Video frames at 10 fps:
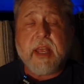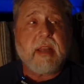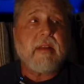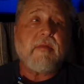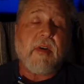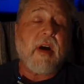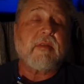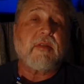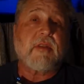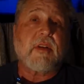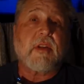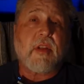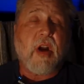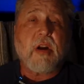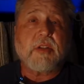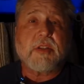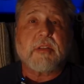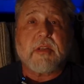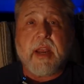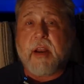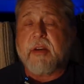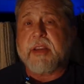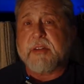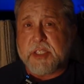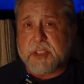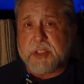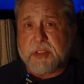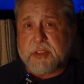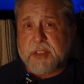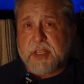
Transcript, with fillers: And it involves large, hairy creatures